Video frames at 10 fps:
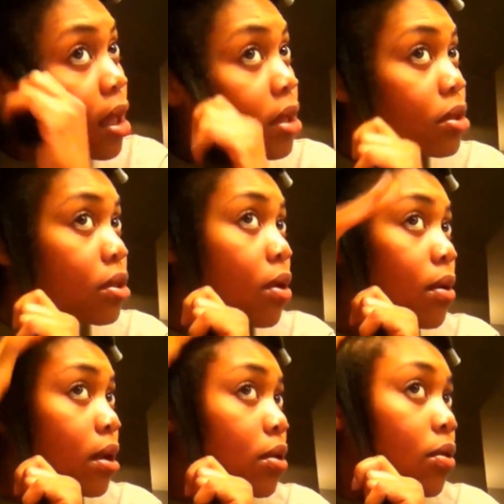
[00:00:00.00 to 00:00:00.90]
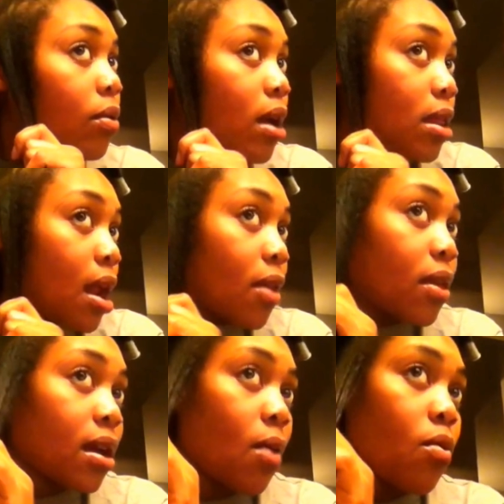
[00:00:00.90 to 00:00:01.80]
showing you the way that I
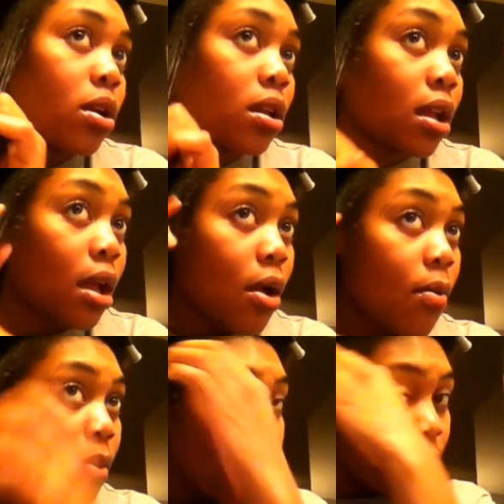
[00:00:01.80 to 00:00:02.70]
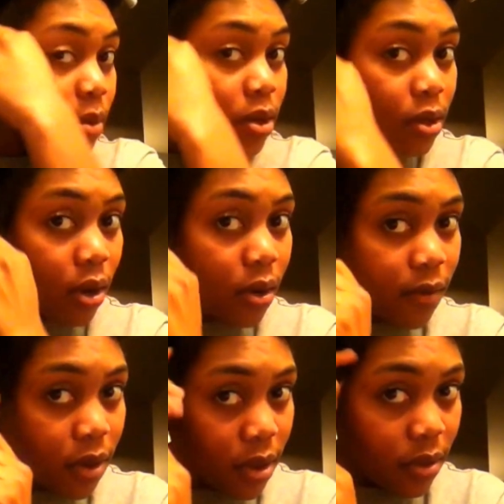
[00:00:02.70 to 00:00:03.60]
think I want it to go, but I'm going to start
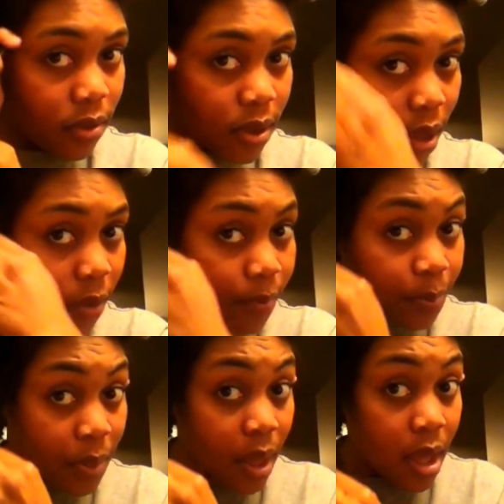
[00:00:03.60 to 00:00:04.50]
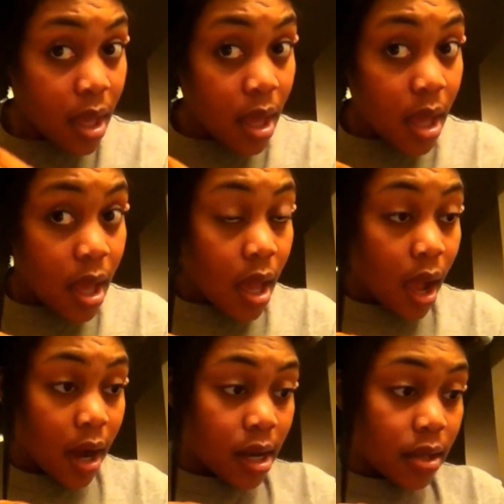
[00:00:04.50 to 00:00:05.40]
over too. So,
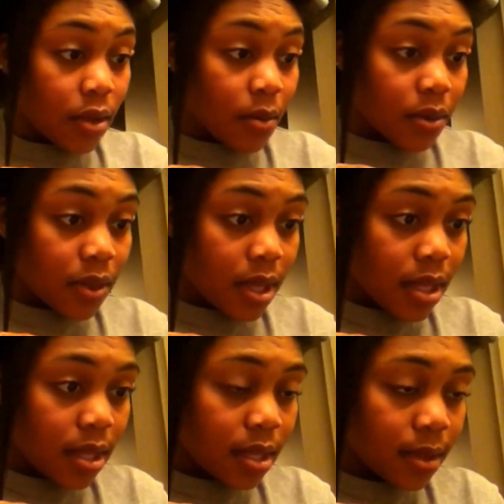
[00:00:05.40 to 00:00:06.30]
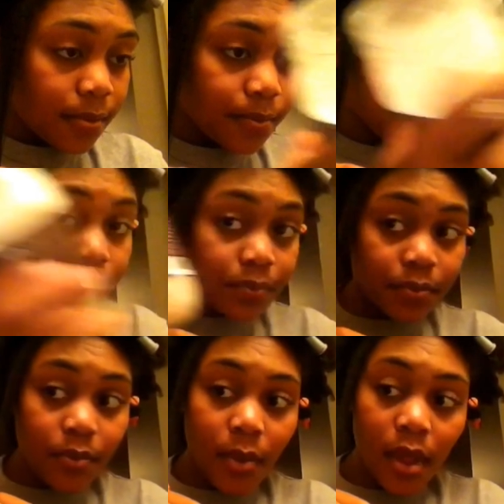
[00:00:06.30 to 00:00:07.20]
alright, so with this,
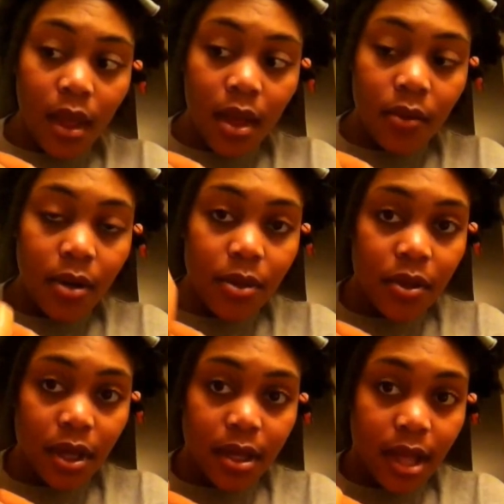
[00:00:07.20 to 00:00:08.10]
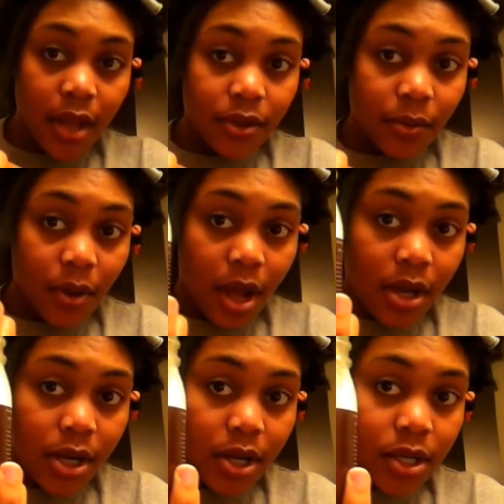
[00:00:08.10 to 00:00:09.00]
what I'm using is Dr.
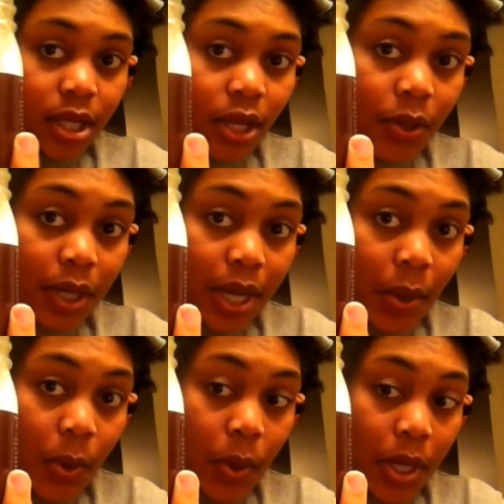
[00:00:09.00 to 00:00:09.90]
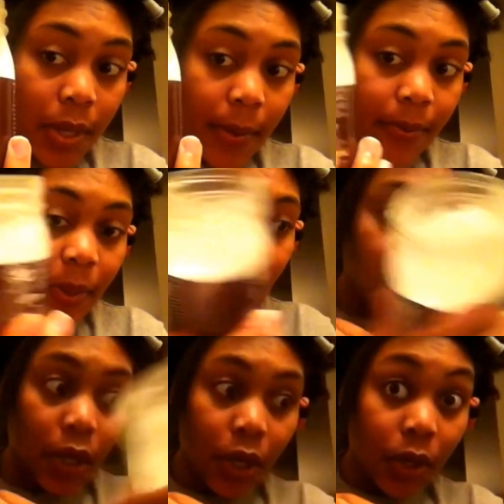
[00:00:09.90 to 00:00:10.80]
Bronner's coconut oil,
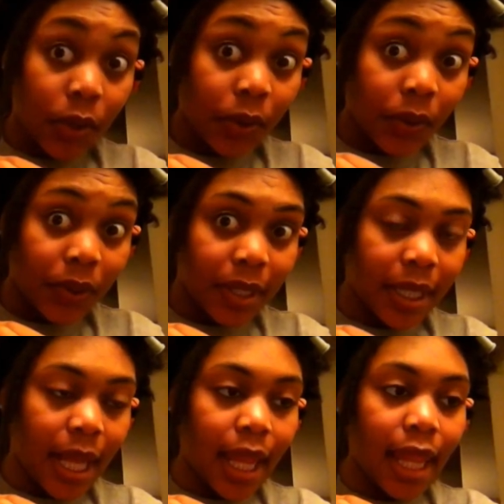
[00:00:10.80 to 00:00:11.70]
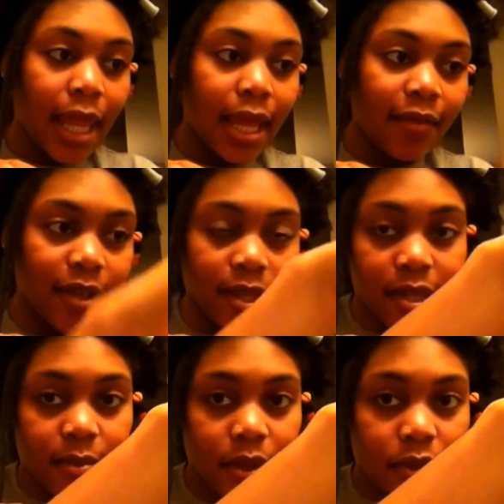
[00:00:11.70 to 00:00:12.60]
kernels. Love it,
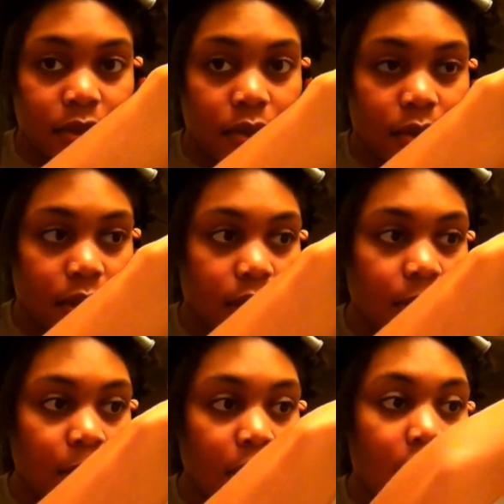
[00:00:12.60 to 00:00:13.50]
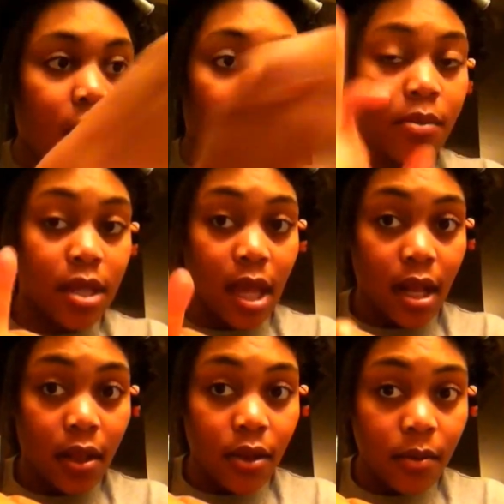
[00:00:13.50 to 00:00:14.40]
smells so good. I'm just taking
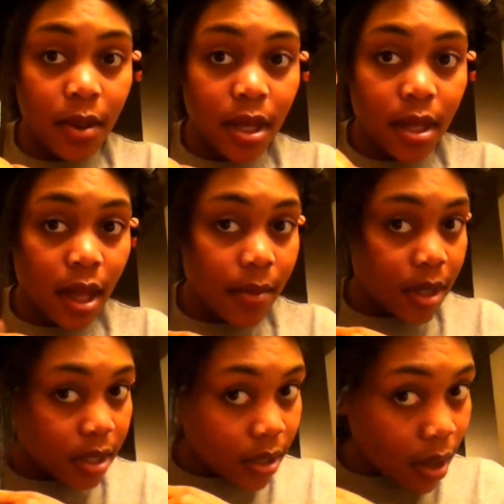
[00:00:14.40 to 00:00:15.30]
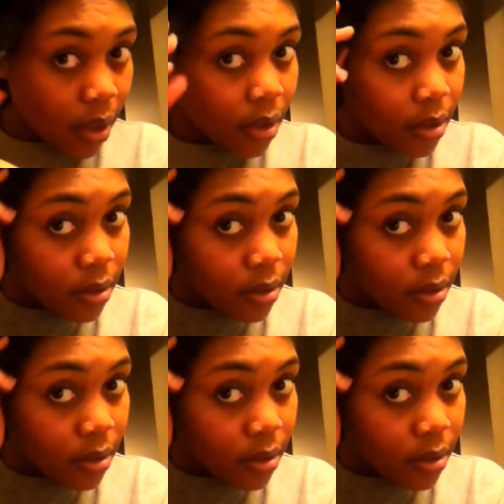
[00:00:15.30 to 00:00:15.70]
a little bit, not much at all,